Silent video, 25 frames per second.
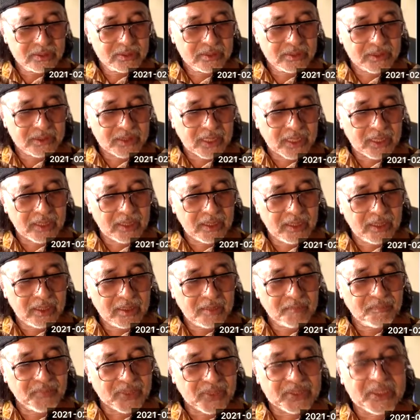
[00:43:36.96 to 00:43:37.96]
Okay,
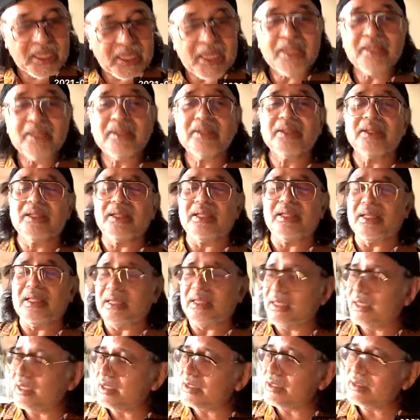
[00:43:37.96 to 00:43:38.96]
but then
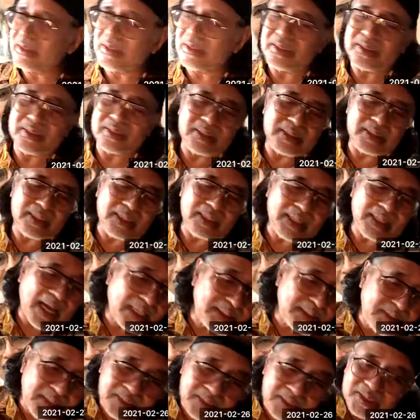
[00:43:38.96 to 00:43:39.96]

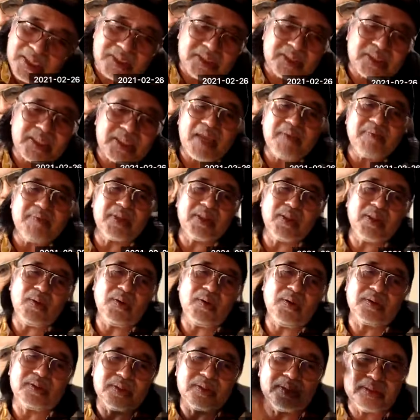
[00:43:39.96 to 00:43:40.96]
ENAGIC just came
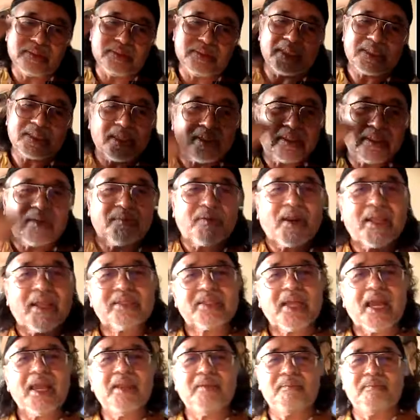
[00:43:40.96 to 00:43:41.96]
along just at the right
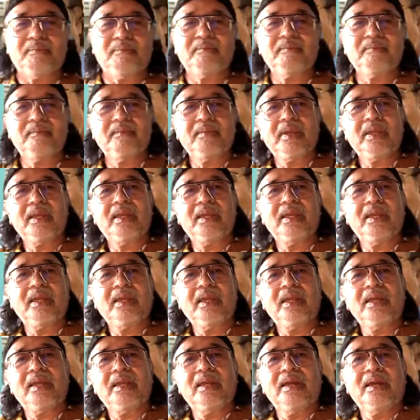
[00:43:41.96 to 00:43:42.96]
time.
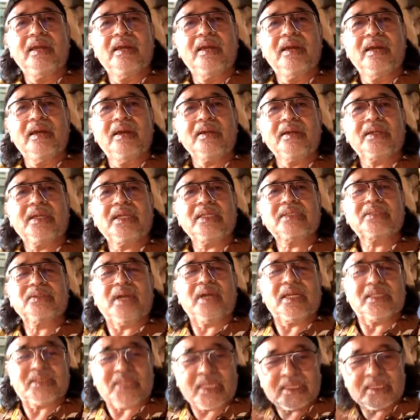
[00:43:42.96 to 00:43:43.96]
Okay, so
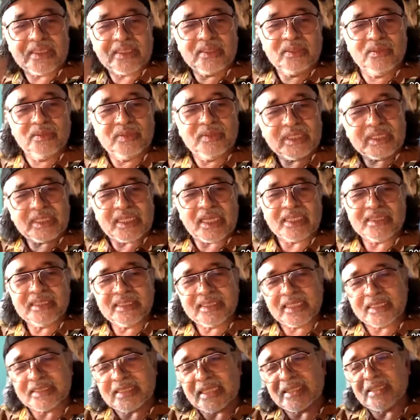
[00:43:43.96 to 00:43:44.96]
I started doing
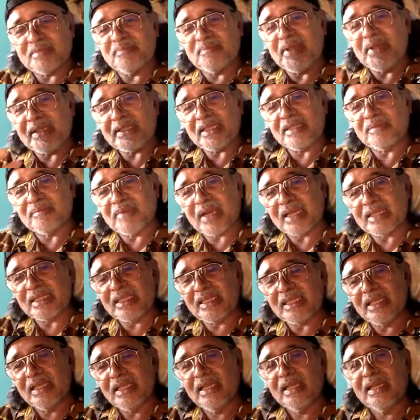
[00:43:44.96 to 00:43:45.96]
ENAGIC. I started making
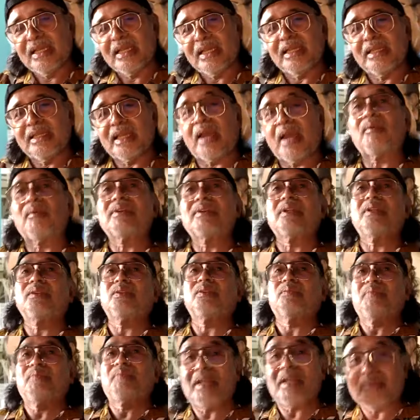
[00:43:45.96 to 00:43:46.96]
money, and I wanted
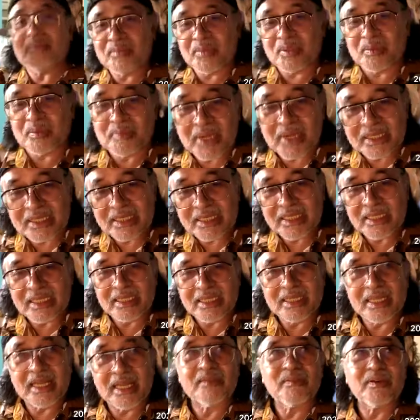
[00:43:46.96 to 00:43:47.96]
to make more money,
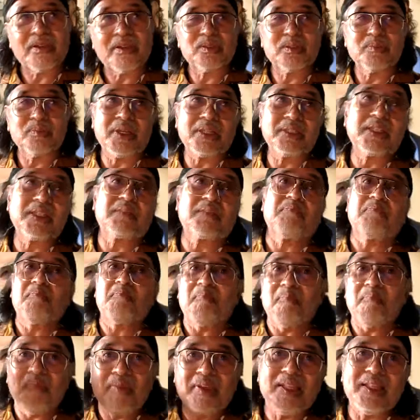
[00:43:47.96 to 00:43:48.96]
and I want to make that
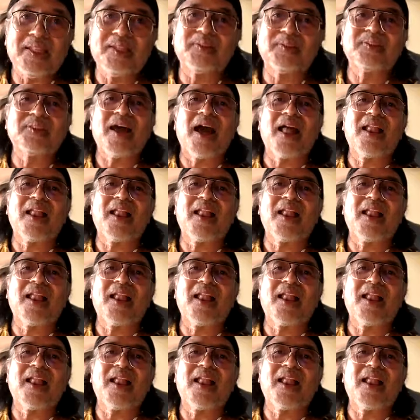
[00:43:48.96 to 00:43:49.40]
$1 million.